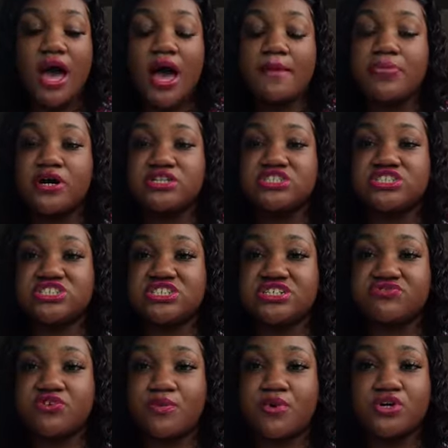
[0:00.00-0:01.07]
I purchased
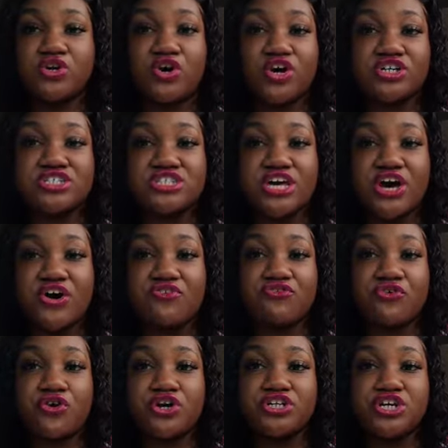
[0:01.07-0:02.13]
this from a yard sale
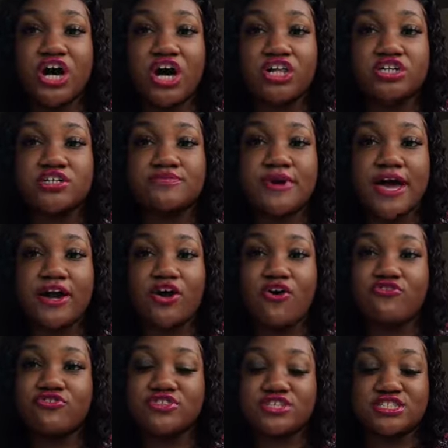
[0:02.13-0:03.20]
for $1 back
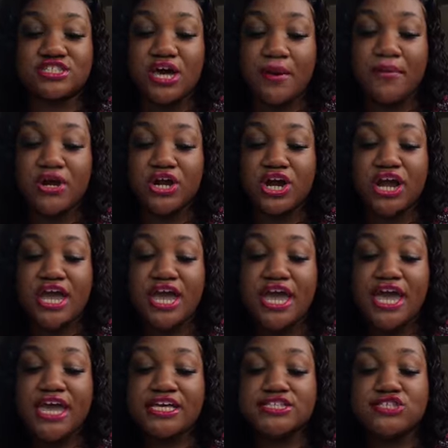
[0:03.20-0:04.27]
over the summer.
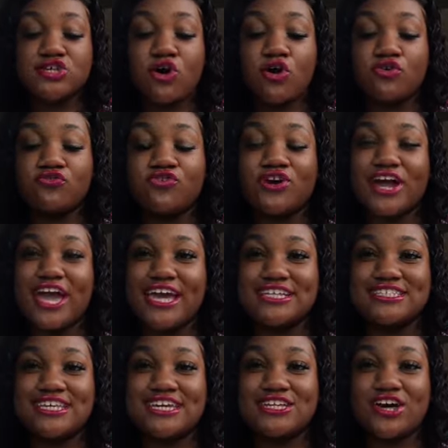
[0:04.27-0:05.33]
It sold for
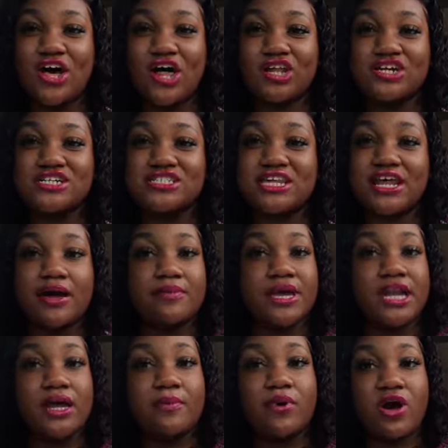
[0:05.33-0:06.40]
$18, and I
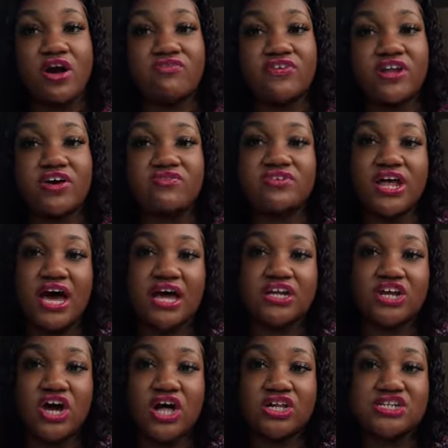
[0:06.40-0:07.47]
made a profit of
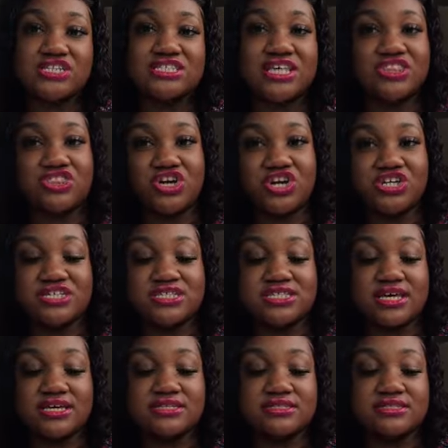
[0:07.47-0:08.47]
$9.30.